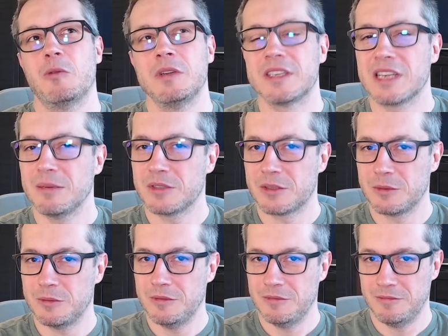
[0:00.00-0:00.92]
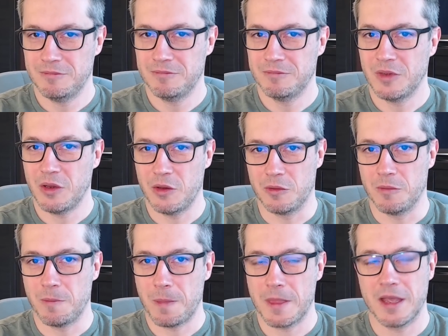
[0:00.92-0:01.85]
when it comes to
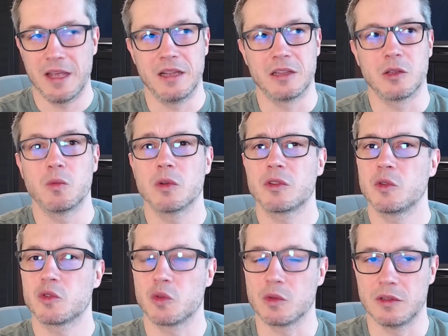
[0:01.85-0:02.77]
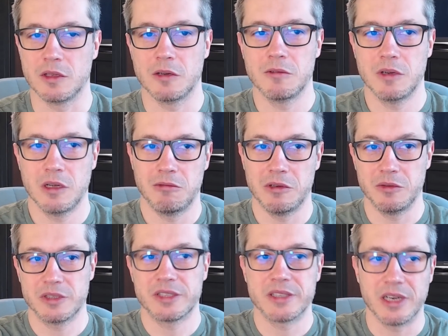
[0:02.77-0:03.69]
you and what you should know when
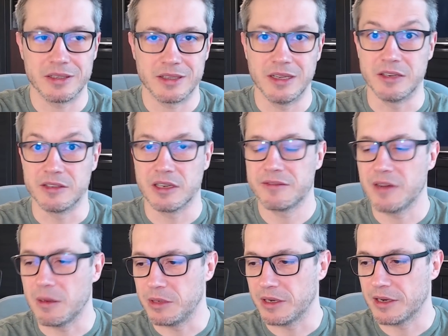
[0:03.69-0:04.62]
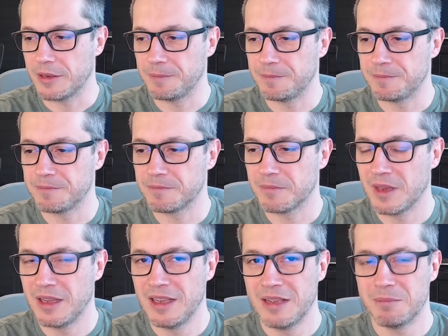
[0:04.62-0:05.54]
you start learning Fabric,
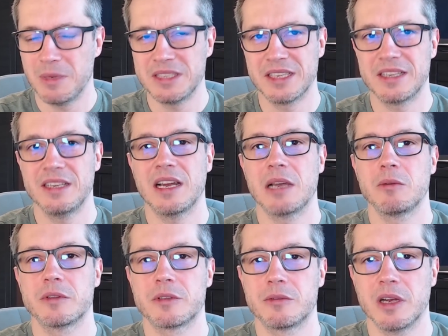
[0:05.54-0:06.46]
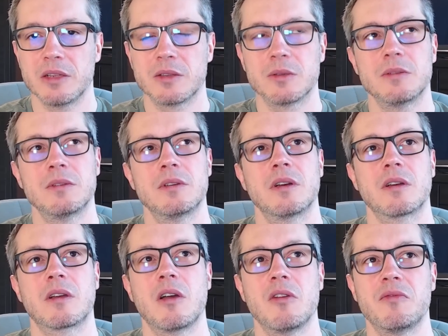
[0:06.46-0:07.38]
basically I will try to
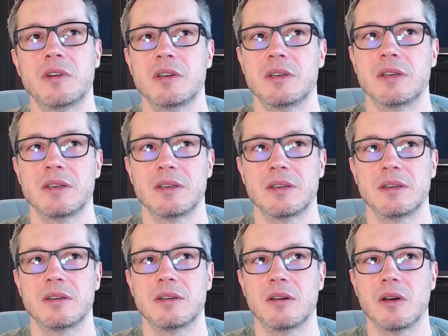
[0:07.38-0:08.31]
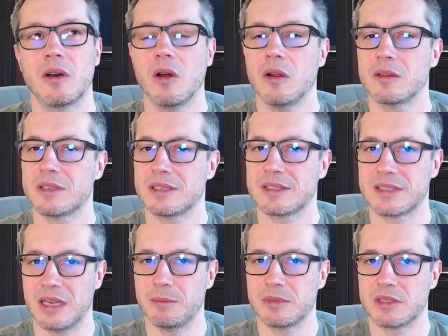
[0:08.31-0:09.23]
cover all the
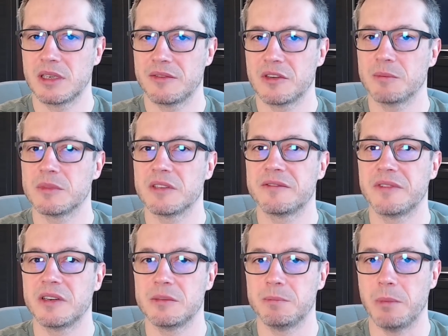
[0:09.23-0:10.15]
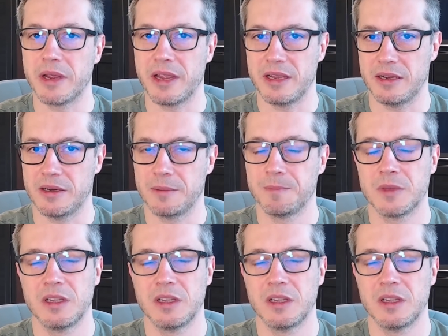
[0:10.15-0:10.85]
steps from the very beginning.